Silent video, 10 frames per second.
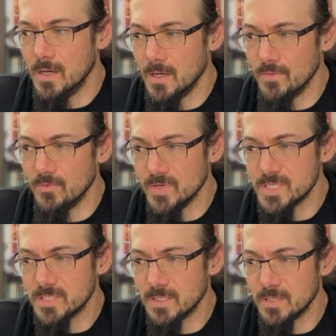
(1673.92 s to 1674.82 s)
The
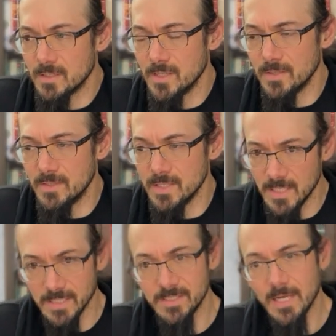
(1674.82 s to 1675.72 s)
reason that the
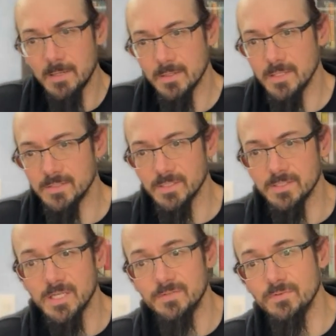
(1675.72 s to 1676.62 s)
exec is
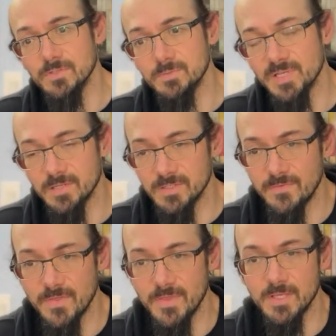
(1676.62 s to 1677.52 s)
successful is because
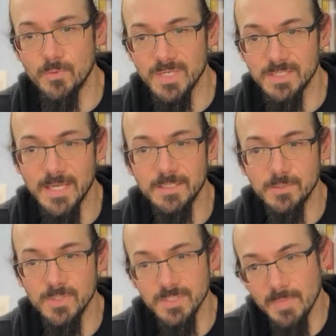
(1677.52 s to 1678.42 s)
if the thing you exec
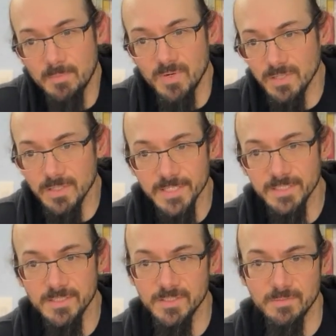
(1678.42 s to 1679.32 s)
to has a memory leak,
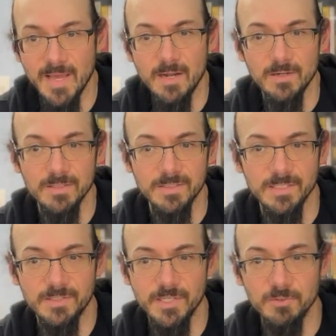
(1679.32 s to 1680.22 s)
it doesn't matter because it
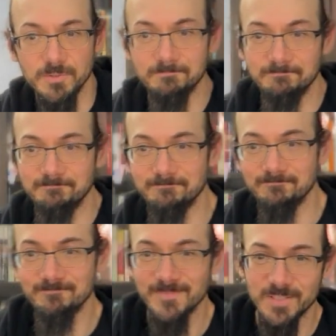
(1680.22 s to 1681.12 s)
gets killed.
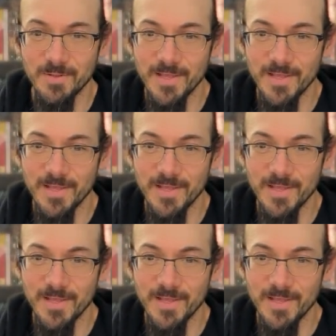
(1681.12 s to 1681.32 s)
So that